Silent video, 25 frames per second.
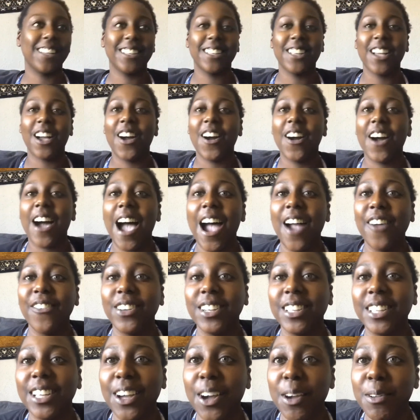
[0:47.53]
Y'all, I
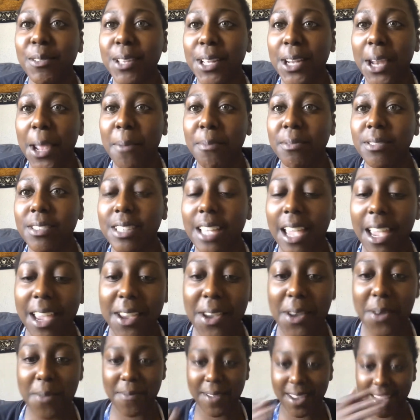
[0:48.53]
really hope the neighbors can't
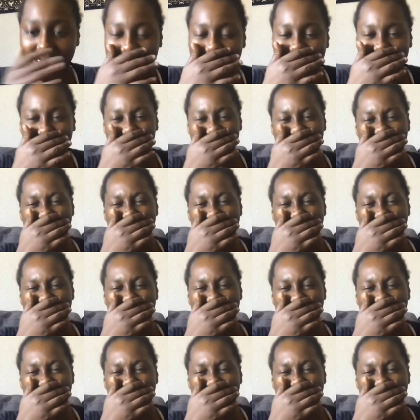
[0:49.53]
hear me.